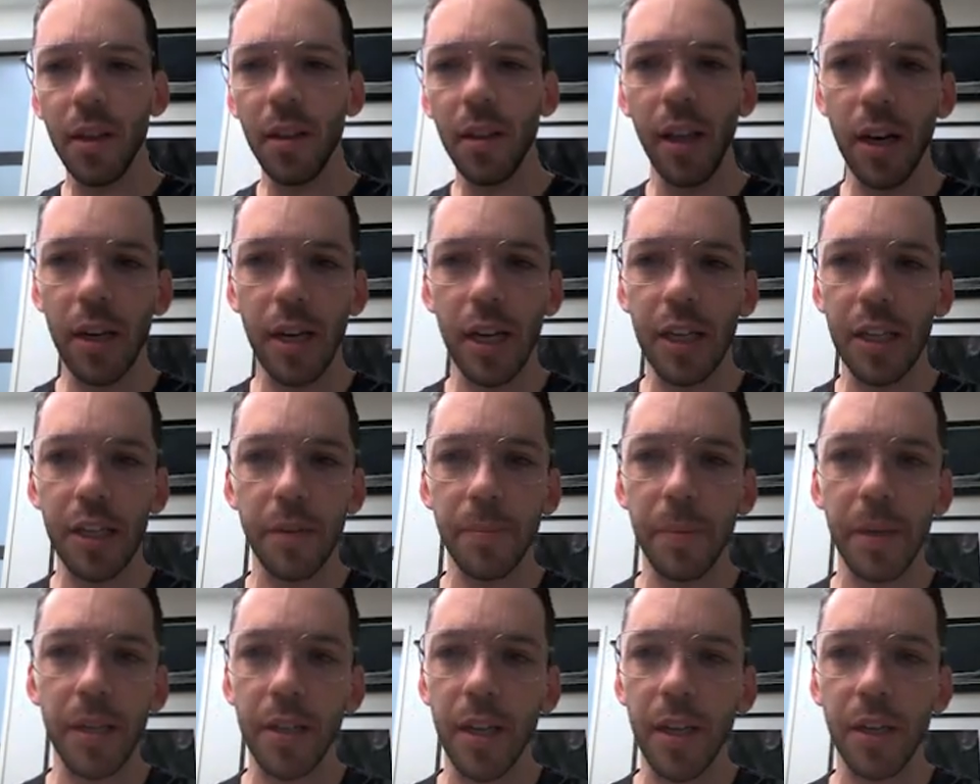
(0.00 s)
it needs
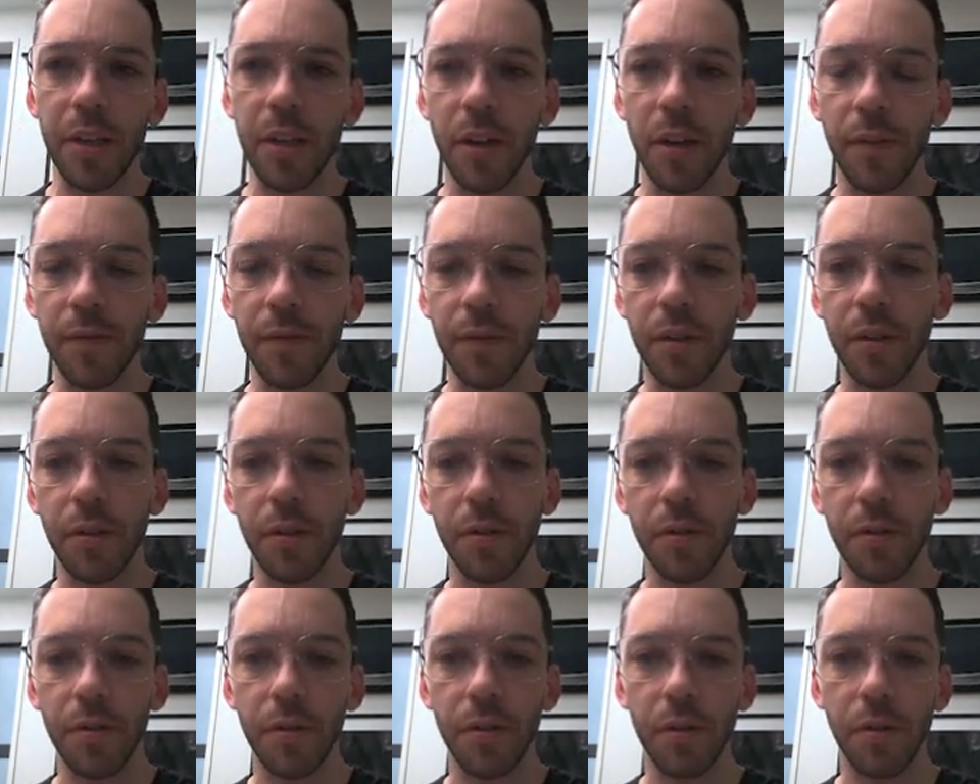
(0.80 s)
to be sent off
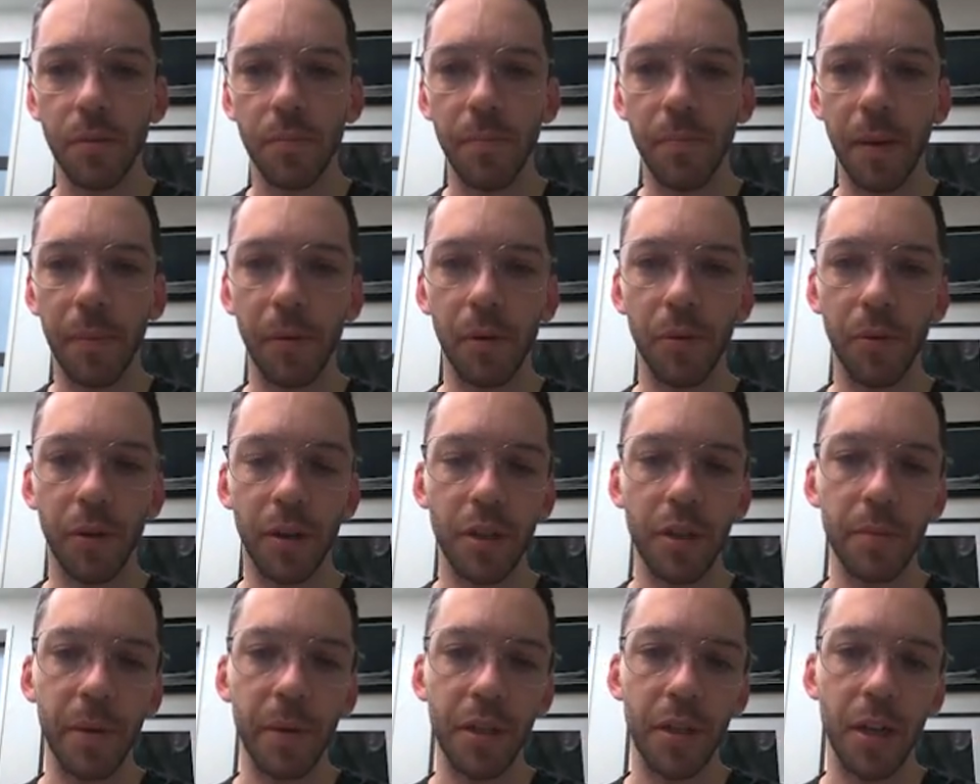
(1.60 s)
to people who
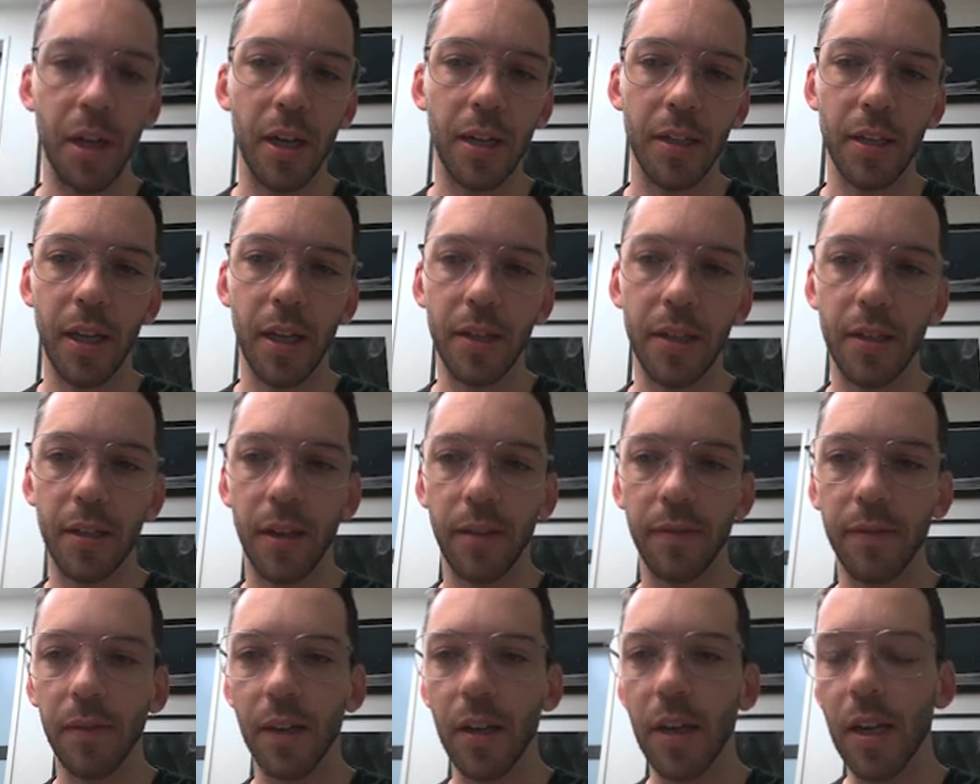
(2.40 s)
can specialize in that
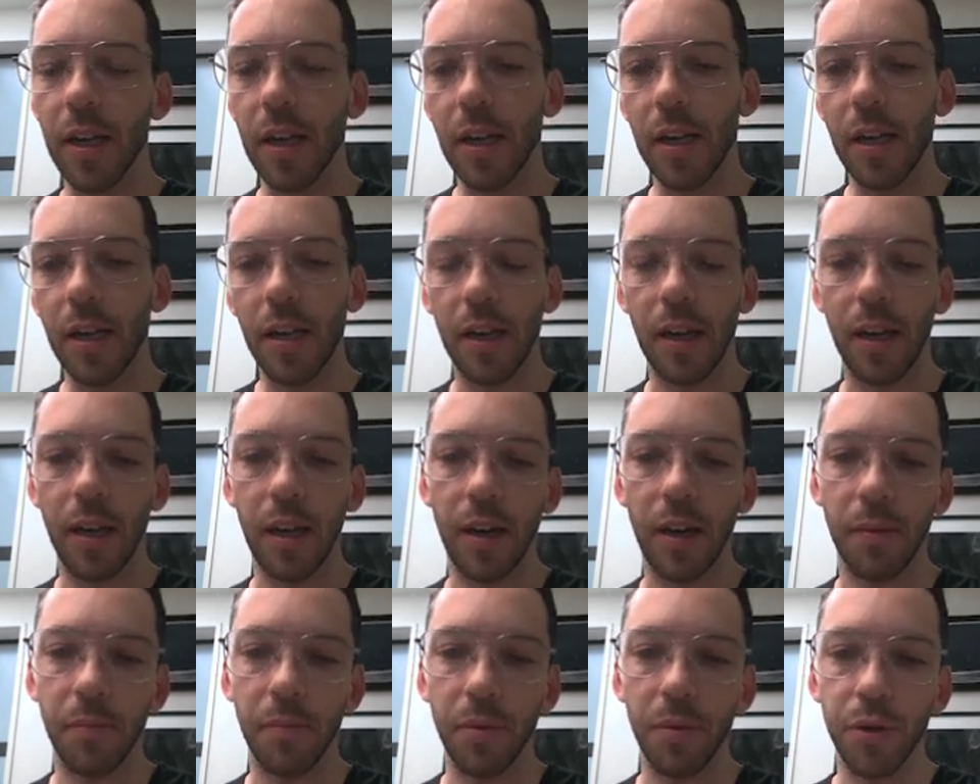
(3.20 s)
stuff,
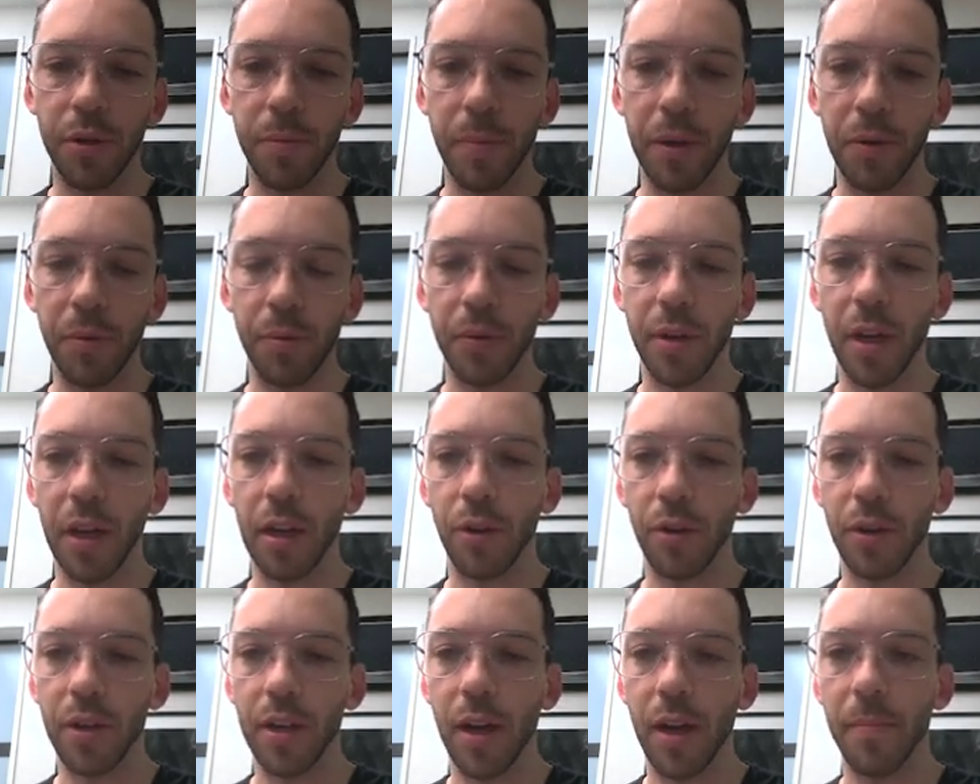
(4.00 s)
who spend all day
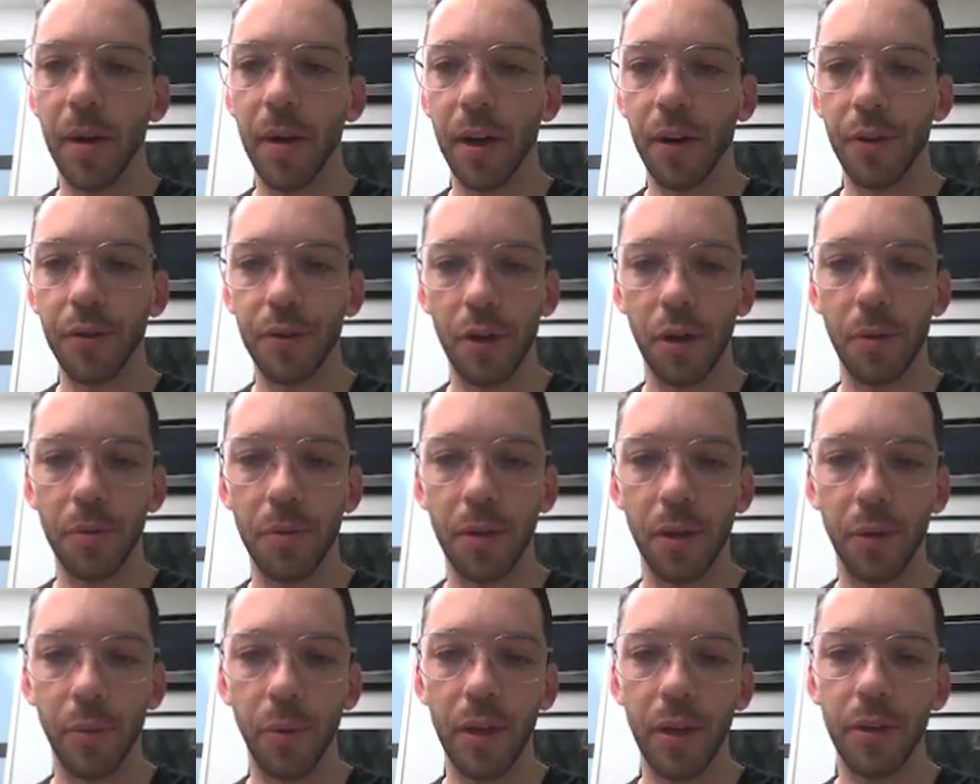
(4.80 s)
looking down
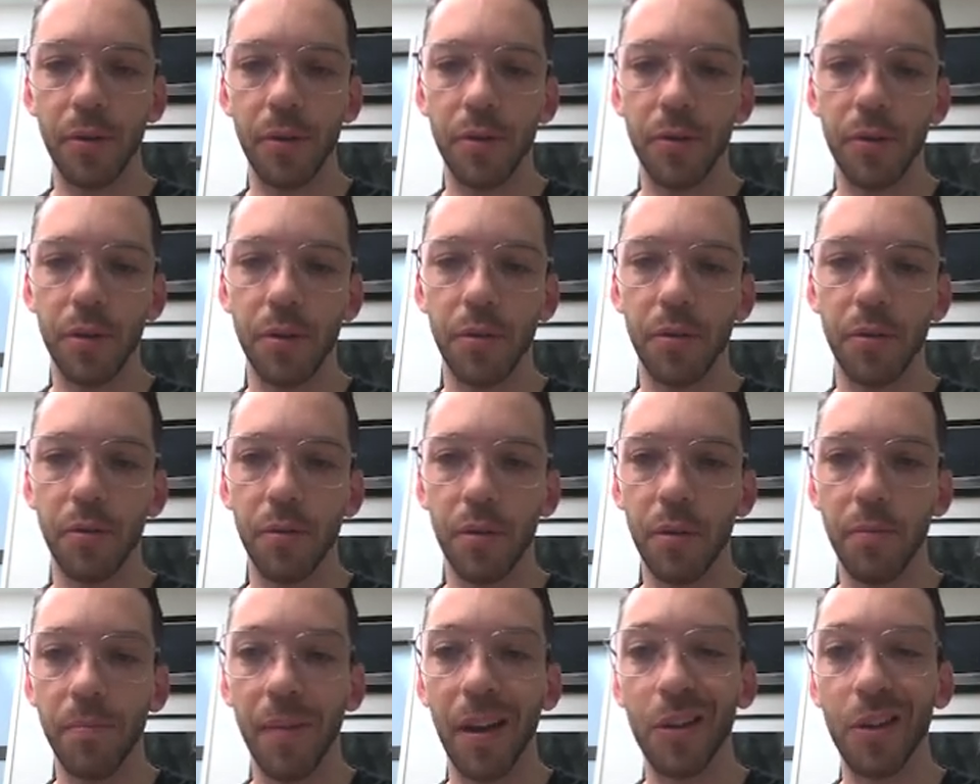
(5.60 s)
microscopes like we do
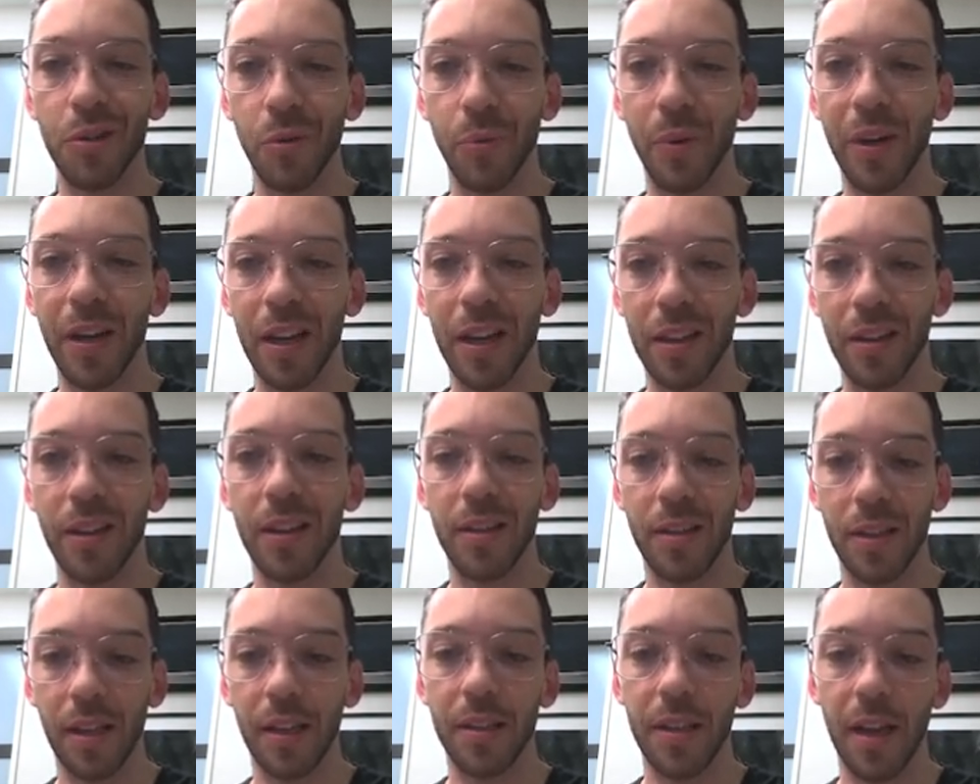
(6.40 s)
to make sure we get
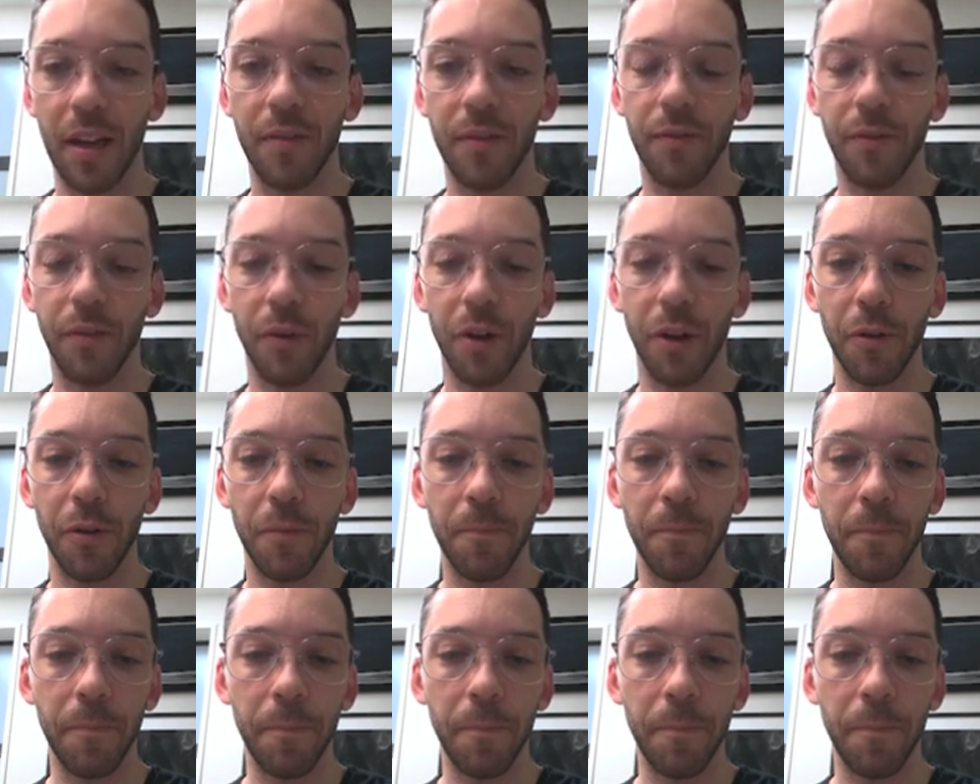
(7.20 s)
these things out for you.